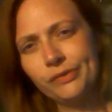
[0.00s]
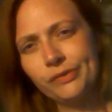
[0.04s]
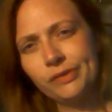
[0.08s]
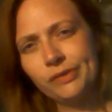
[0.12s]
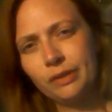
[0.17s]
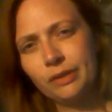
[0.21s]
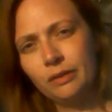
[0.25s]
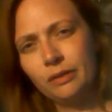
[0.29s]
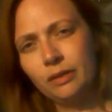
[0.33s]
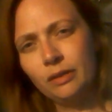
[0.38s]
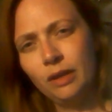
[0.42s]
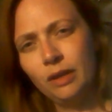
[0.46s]

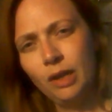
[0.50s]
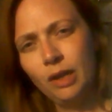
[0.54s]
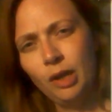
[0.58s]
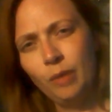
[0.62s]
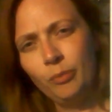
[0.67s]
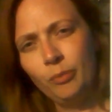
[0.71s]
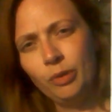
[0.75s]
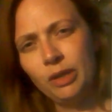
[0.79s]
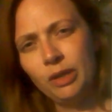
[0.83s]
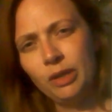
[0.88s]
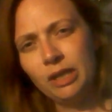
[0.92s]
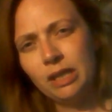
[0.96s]
and
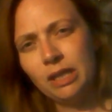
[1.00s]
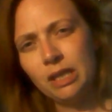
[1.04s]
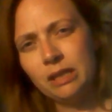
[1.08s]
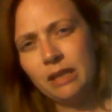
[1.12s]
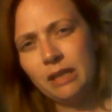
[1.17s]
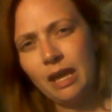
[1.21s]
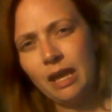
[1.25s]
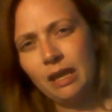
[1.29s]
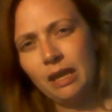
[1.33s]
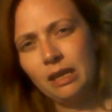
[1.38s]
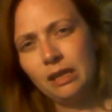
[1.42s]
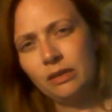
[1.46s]
putting in
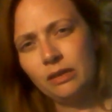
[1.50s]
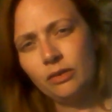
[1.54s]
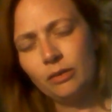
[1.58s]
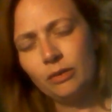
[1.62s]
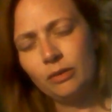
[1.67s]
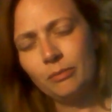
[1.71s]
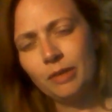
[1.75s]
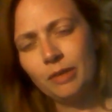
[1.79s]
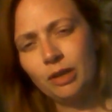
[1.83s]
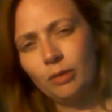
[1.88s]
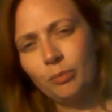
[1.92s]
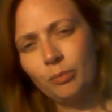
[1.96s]
that
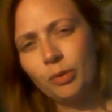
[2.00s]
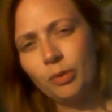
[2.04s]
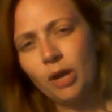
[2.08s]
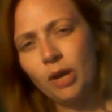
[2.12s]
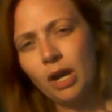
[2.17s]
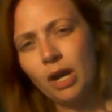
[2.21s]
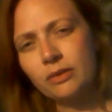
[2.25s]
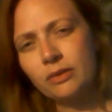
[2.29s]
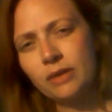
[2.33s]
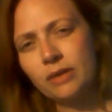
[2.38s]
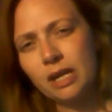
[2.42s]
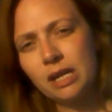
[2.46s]
incremental
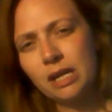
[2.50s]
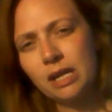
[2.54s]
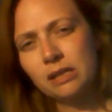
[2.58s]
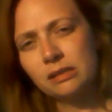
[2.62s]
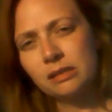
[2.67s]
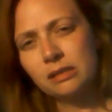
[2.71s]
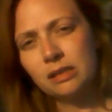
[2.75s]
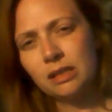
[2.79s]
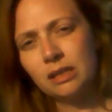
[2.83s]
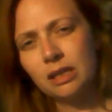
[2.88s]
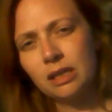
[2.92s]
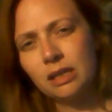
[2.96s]
progress
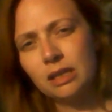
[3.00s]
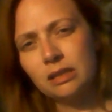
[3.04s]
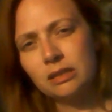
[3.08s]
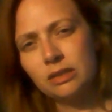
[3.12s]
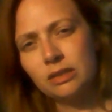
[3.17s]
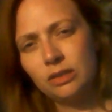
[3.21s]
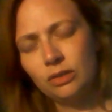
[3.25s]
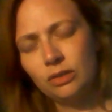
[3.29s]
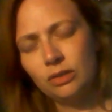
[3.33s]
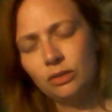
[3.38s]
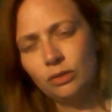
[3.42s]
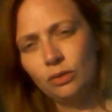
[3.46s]
to get
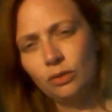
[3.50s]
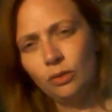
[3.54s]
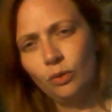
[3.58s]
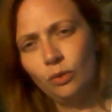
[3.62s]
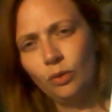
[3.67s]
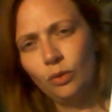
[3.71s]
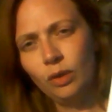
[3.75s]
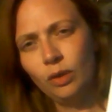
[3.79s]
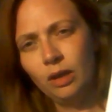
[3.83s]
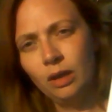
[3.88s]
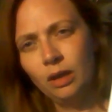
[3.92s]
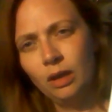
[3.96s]

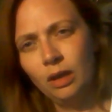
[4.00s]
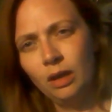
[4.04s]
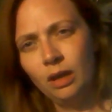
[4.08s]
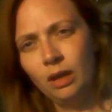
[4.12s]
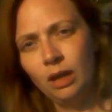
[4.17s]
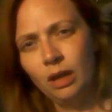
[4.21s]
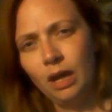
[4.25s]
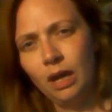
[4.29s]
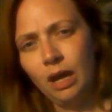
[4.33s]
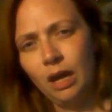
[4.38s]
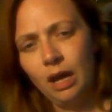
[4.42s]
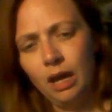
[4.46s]
to
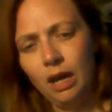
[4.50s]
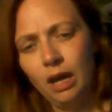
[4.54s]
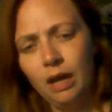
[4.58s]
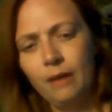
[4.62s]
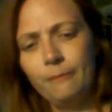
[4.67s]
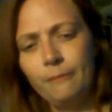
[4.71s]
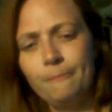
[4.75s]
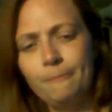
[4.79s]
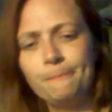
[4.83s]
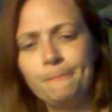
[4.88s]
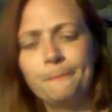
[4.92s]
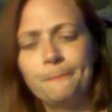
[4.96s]

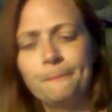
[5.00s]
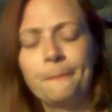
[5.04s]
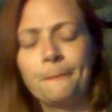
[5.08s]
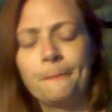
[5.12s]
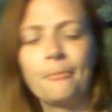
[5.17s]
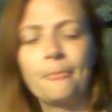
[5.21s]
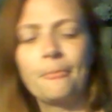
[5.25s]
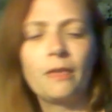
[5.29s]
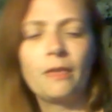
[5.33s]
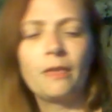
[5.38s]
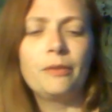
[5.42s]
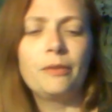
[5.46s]

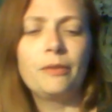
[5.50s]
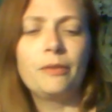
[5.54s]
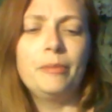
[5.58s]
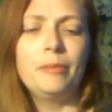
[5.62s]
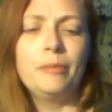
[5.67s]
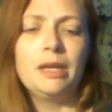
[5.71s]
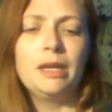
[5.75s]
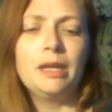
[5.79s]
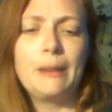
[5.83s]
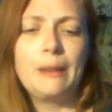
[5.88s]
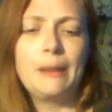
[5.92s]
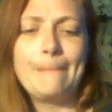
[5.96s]
the
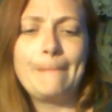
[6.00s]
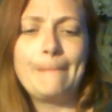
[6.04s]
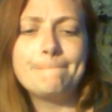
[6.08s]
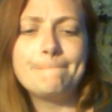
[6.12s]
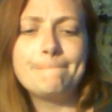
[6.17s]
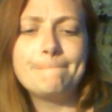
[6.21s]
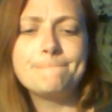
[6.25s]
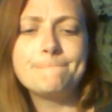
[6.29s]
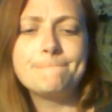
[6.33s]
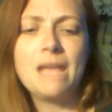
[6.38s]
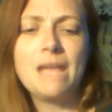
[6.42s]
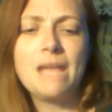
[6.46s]
big
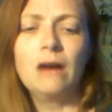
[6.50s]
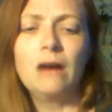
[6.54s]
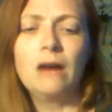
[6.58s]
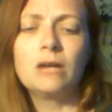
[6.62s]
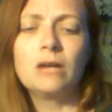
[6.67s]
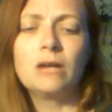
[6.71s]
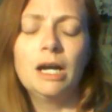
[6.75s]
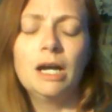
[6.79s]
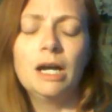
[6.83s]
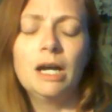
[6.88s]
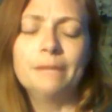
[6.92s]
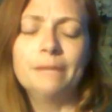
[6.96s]

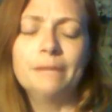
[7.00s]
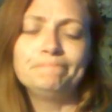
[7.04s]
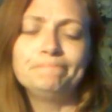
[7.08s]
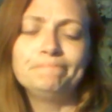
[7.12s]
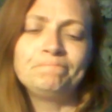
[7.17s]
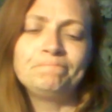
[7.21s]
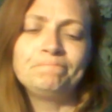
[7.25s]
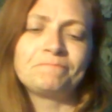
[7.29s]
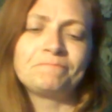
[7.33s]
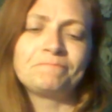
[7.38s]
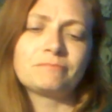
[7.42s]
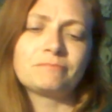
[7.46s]
outcome.
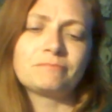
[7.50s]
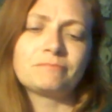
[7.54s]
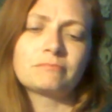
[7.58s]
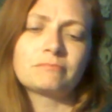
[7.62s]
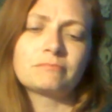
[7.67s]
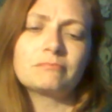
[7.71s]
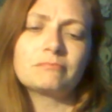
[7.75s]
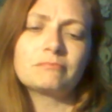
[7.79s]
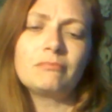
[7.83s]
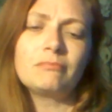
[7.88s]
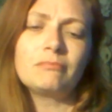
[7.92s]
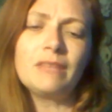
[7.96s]

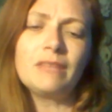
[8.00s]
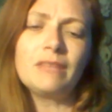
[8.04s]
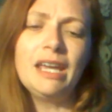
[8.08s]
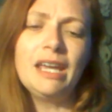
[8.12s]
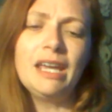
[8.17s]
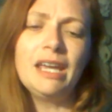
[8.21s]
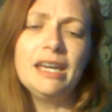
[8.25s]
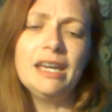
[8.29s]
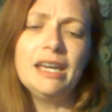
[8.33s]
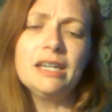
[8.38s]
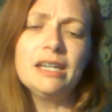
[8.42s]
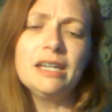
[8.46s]

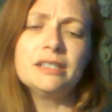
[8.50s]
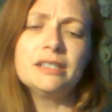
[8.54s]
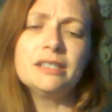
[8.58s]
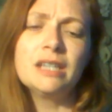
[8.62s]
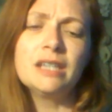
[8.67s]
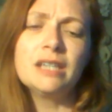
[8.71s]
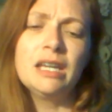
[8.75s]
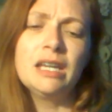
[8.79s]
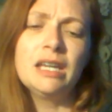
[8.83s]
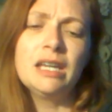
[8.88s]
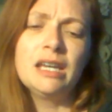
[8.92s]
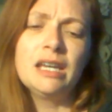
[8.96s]
And
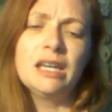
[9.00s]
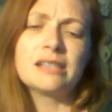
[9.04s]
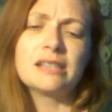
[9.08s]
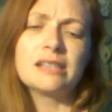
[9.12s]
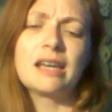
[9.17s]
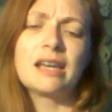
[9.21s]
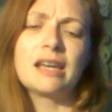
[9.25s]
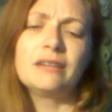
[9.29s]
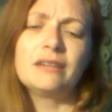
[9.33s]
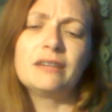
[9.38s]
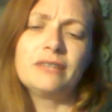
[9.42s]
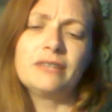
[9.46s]
it's kind
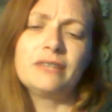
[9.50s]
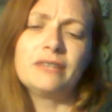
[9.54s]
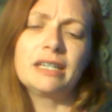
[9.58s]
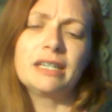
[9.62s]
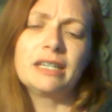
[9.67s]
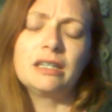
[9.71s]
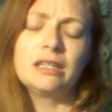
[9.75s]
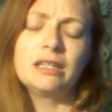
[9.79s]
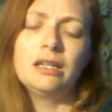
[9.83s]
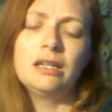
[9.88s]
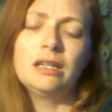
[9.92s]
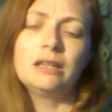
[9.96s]
of like
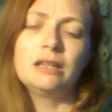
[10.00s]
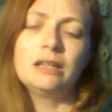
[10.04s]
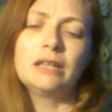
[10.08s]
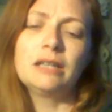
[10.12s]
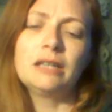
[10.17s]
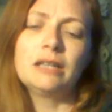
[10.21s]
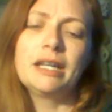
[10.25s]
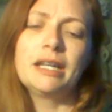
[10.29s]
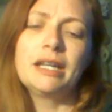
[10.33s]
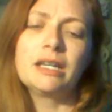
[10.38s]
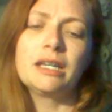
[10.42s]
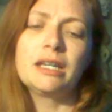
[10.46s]

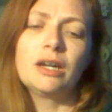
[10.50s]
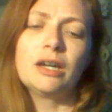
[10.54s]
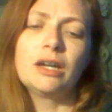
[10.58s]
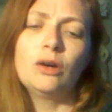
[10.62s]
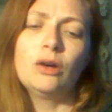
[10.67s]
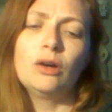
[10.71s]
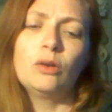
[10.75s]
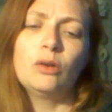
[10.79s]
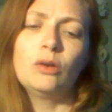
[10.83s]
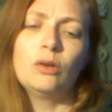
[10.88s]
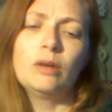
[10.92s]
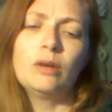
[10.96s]
letting
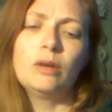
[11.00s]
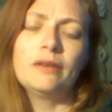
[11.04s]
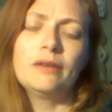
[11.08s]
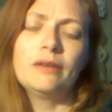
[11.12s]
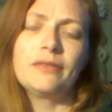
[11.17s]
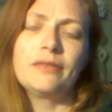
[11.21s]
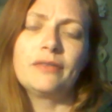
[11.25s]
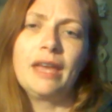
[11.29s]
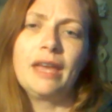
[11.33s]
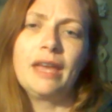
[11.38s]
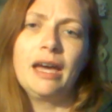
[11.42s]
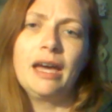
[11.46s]
go of
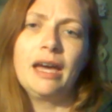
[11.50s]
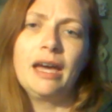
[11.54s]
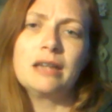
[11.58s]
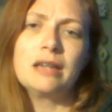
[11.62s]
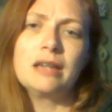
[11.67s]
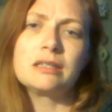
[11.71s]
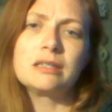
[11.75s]
that